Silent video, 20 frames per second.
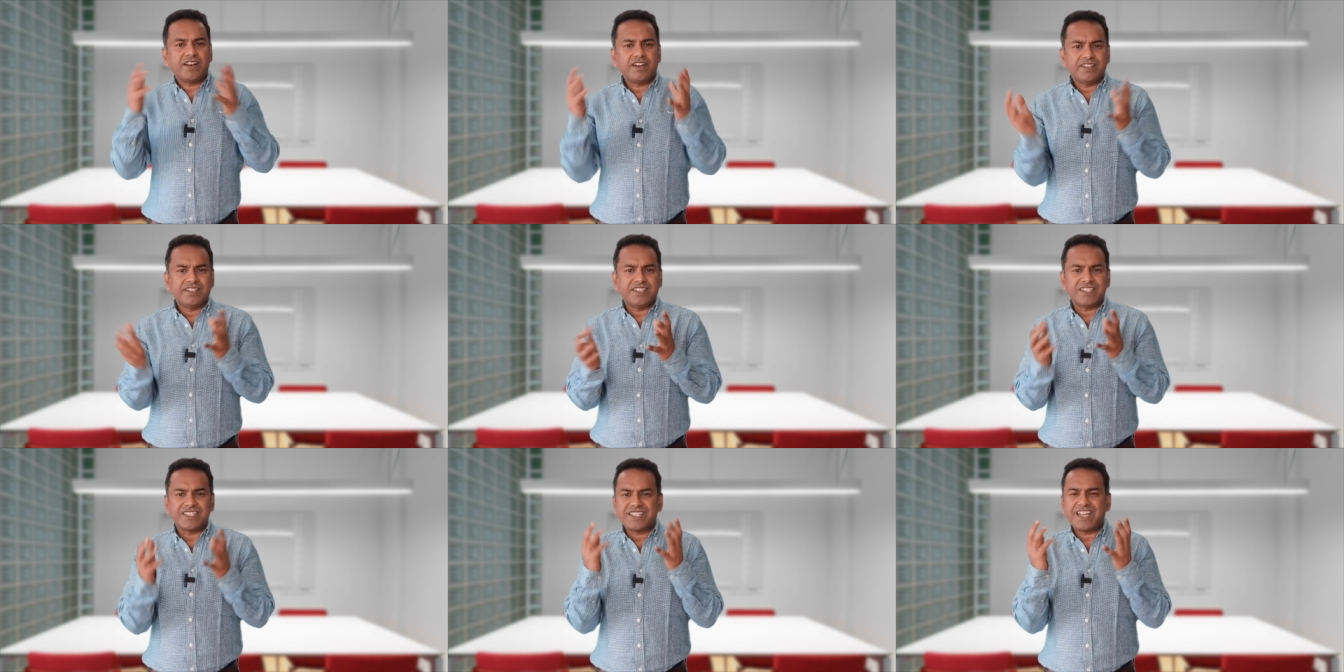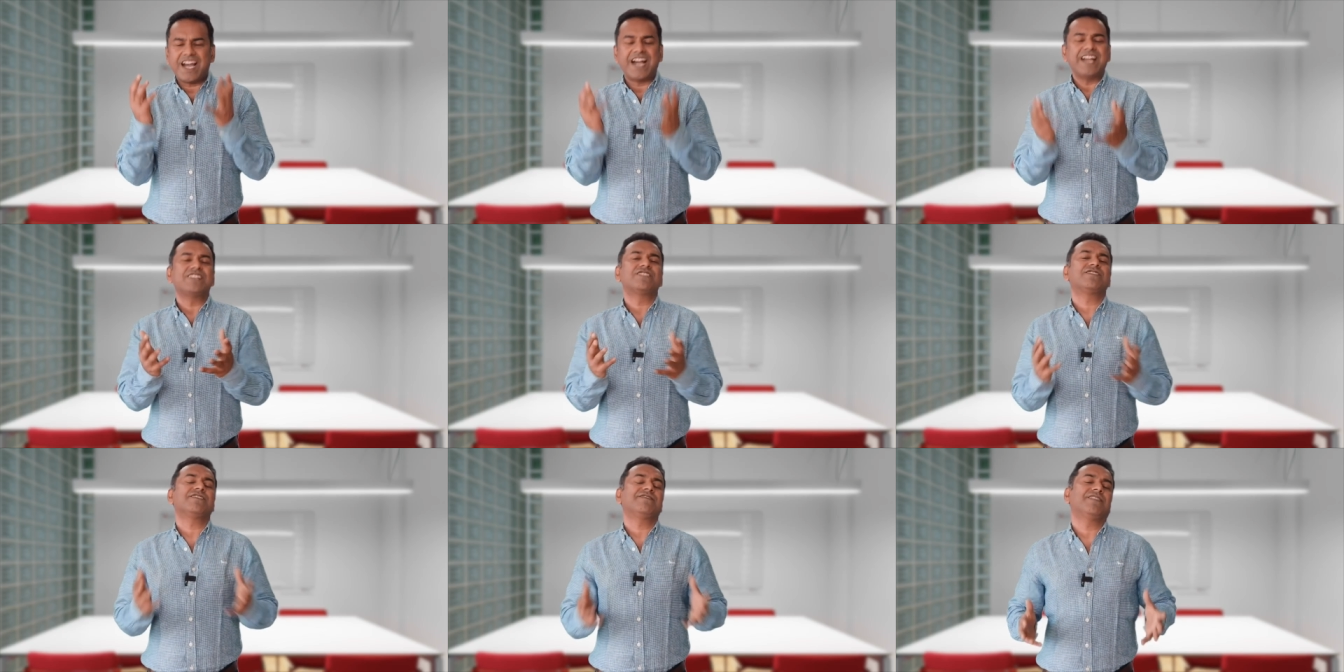are the
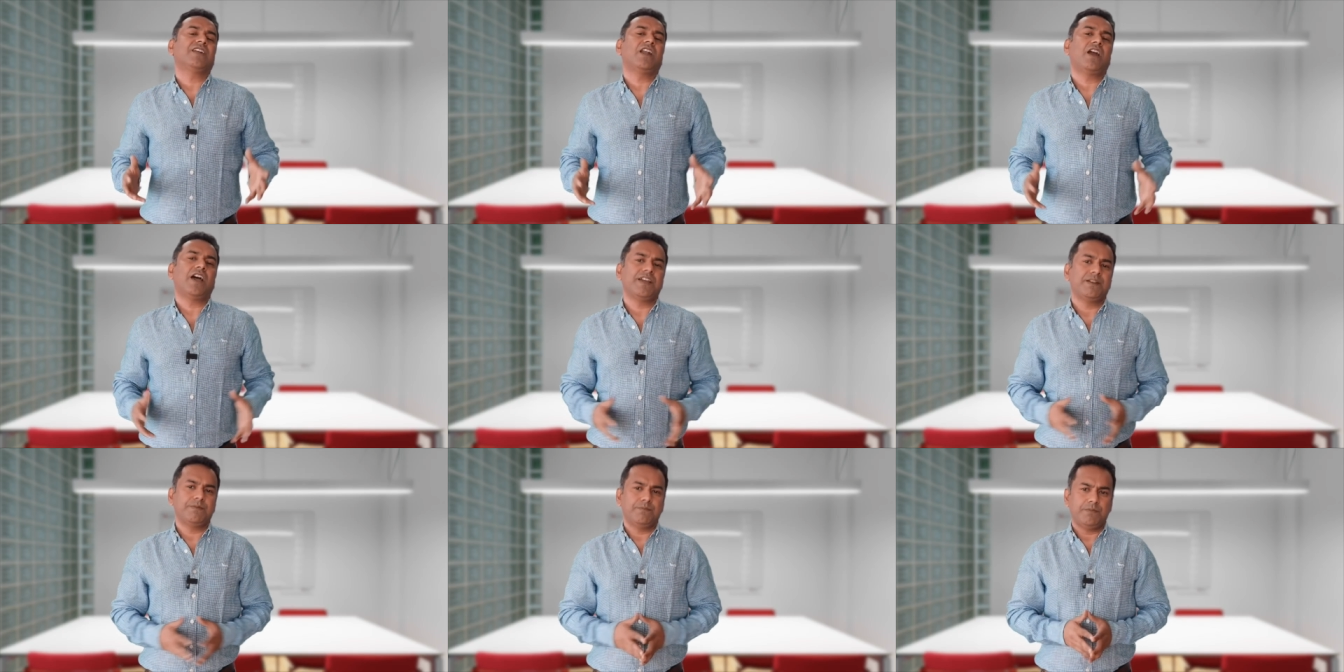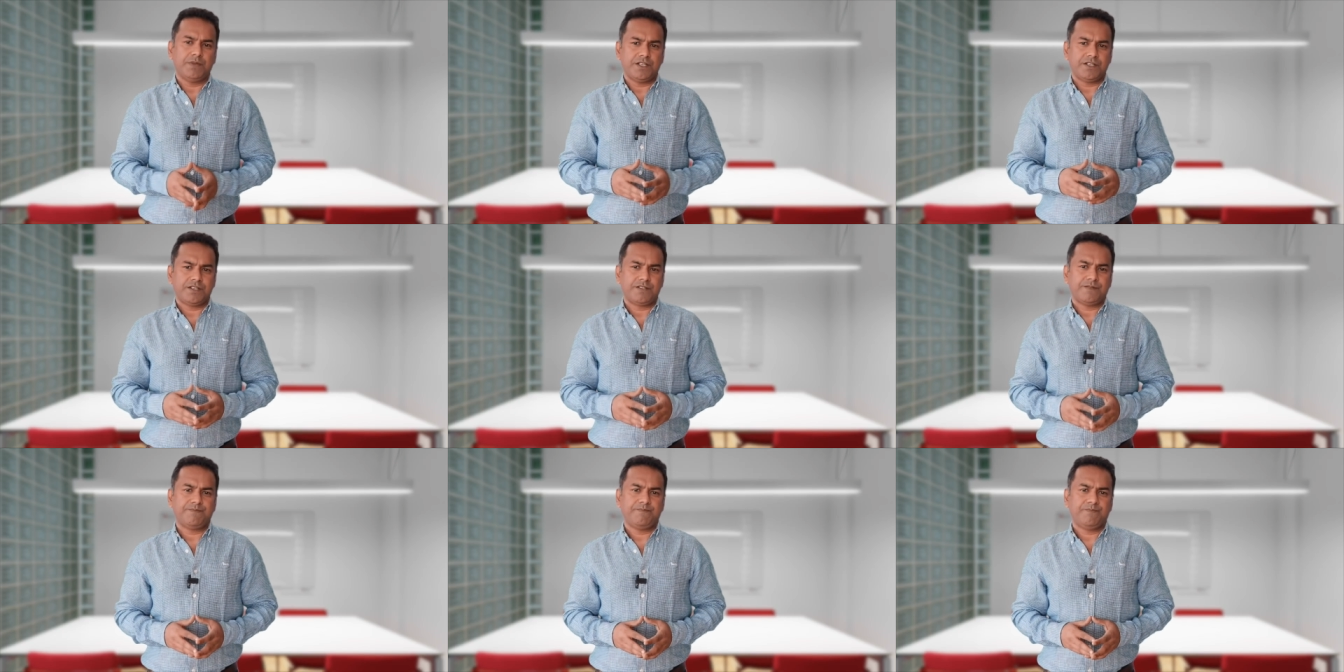signs of
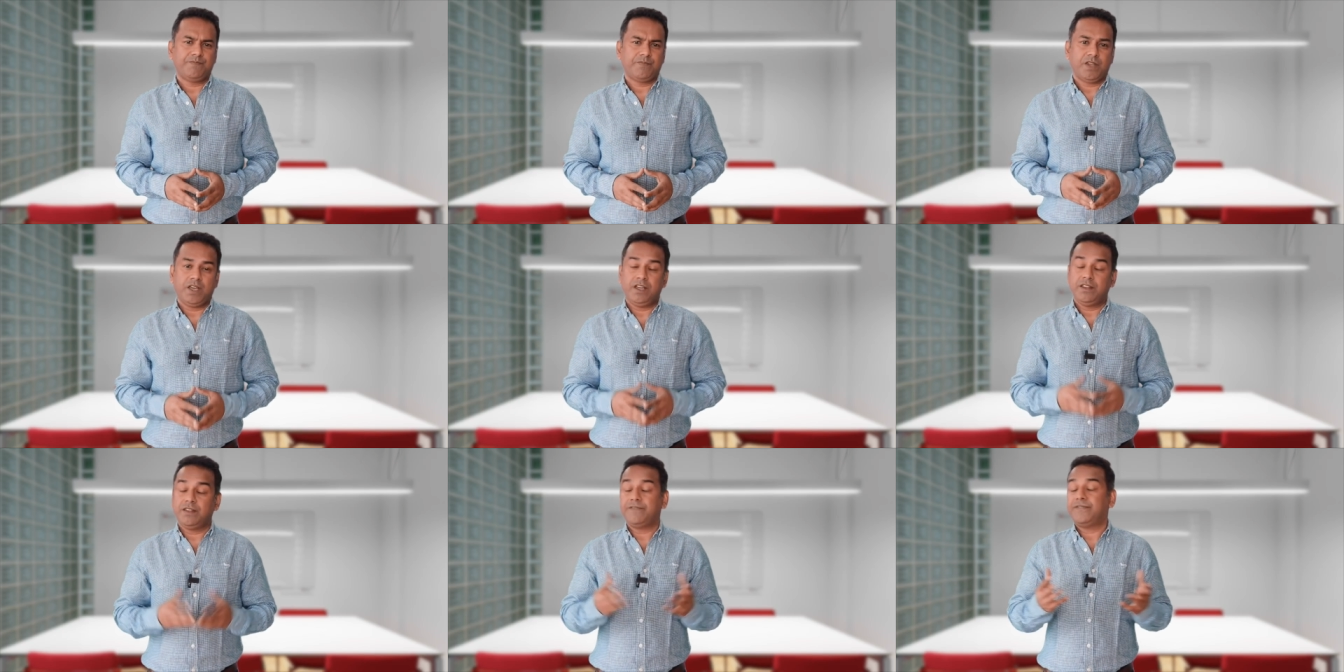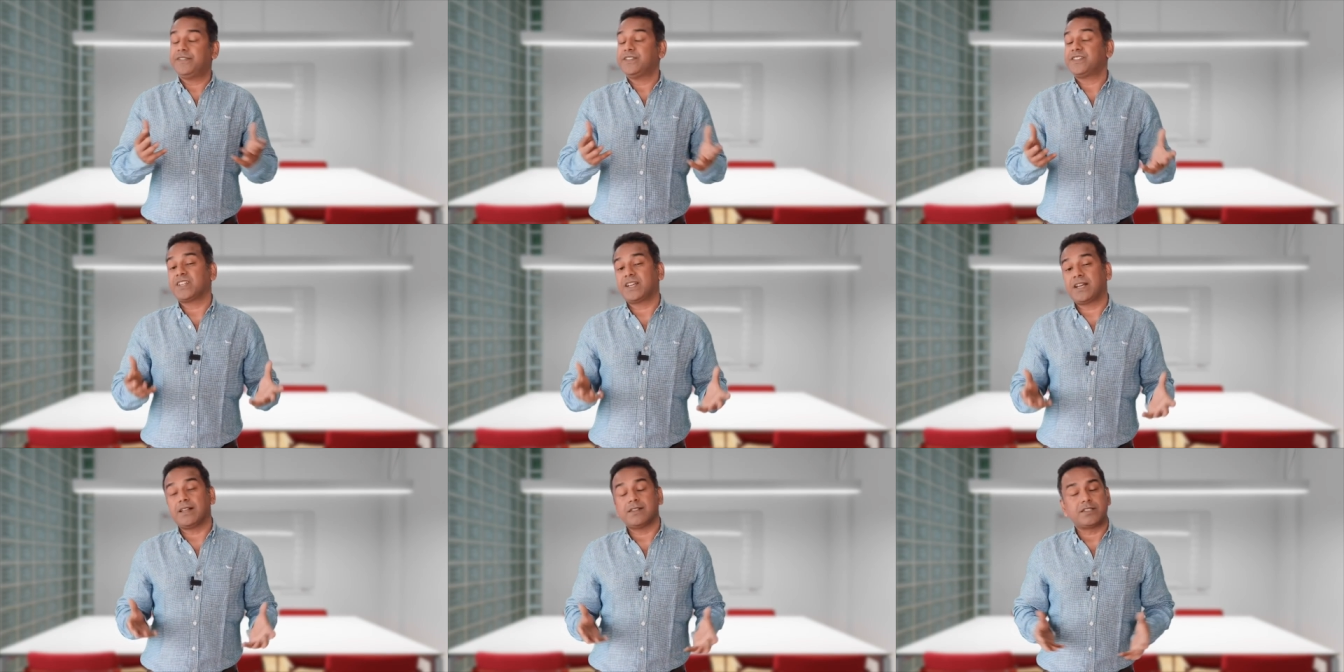alignment in the
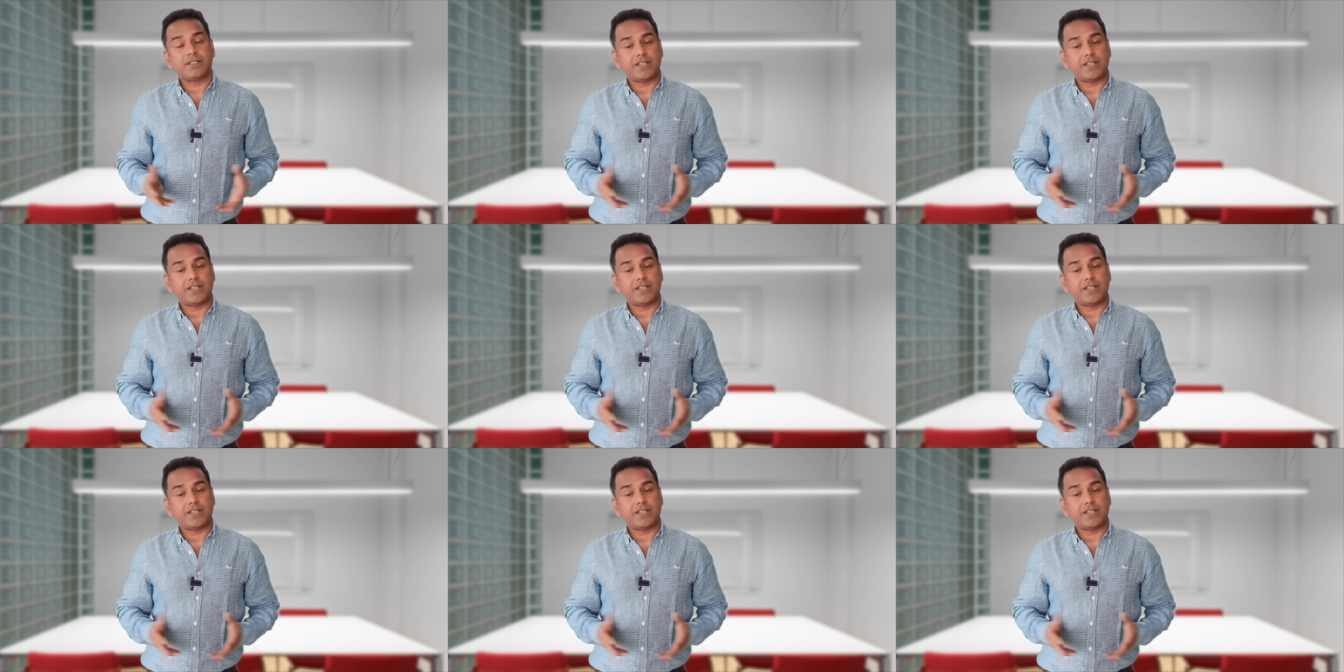physical